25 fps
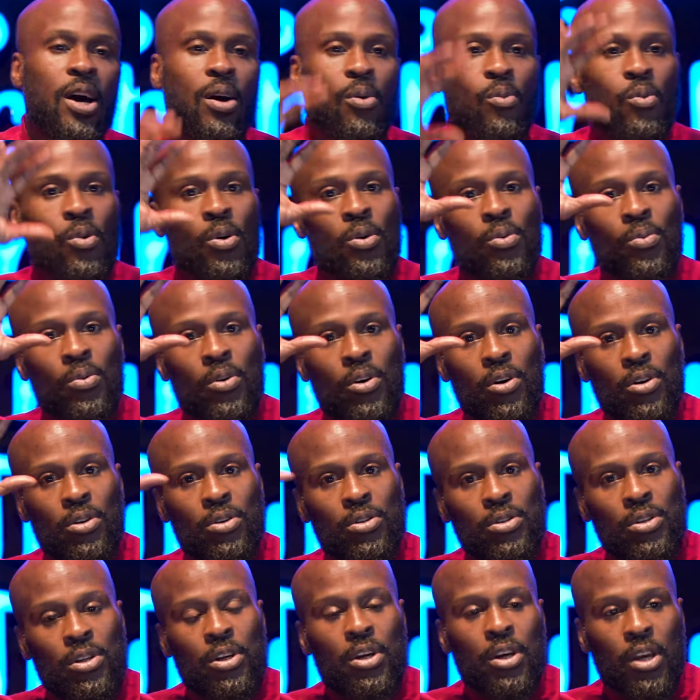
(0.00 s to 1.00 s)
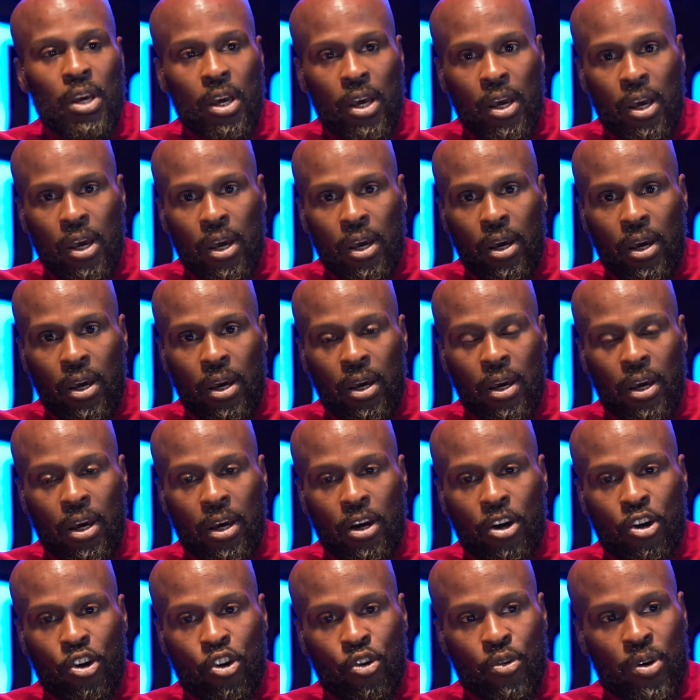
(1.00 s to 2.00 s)
and one was
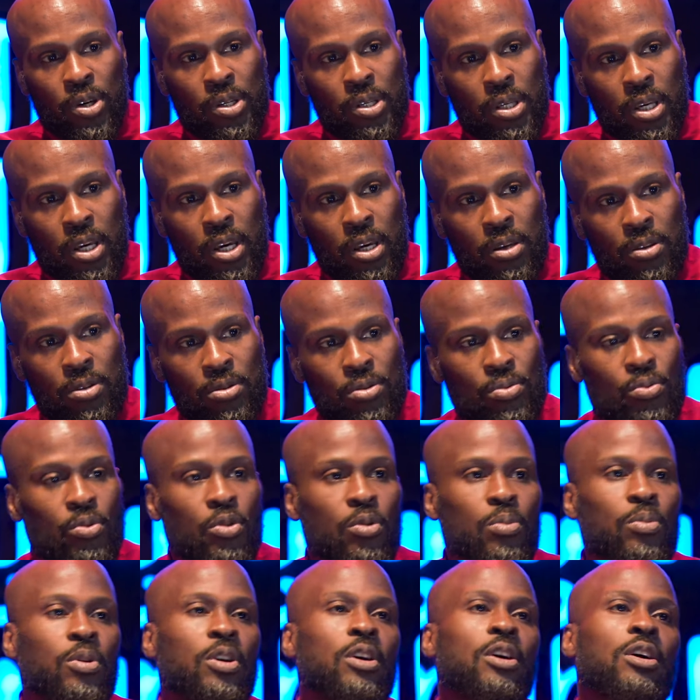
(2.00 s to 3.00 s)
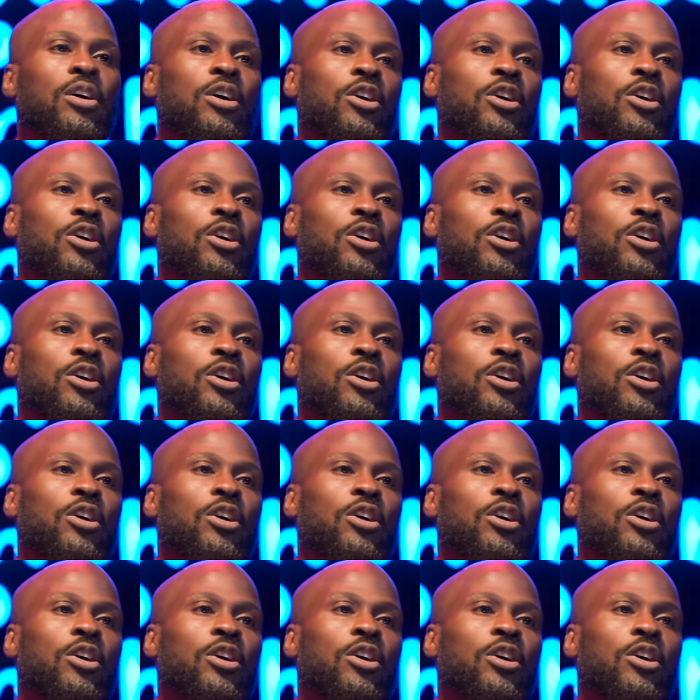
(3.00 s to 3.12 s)
Chris Keith's room.